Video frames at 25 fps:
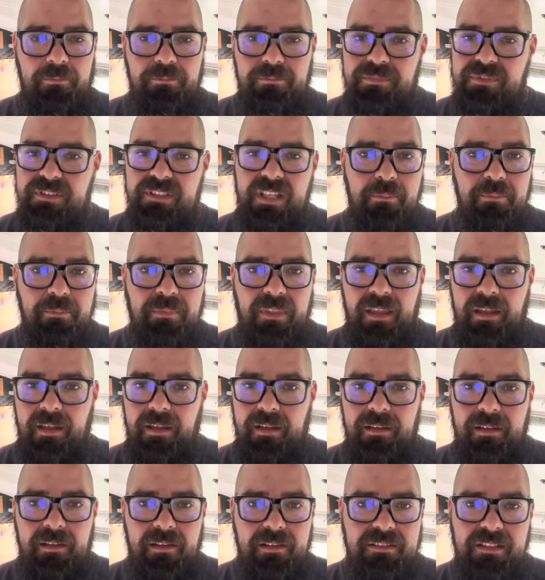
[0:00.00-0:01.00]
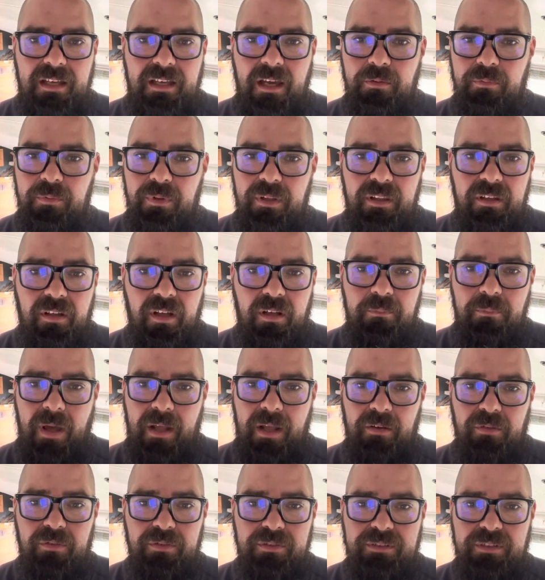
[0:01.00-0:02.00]
same thing. It's got really good
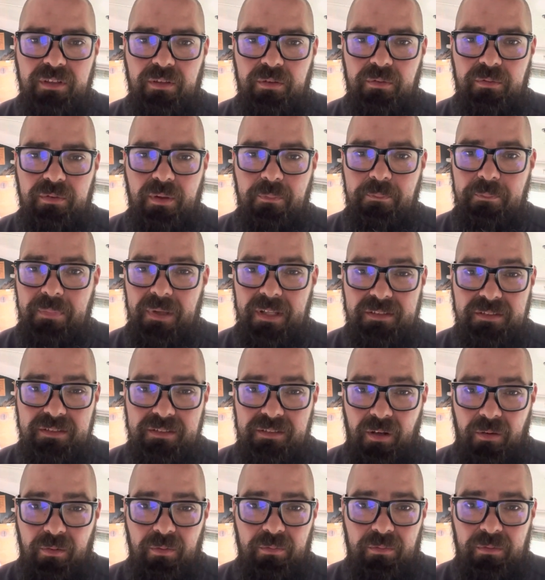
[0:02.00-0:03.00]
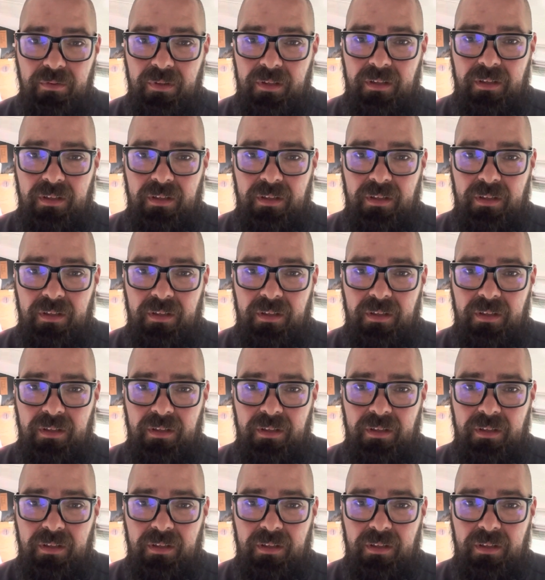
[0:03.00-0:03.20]
metal, so the bits don't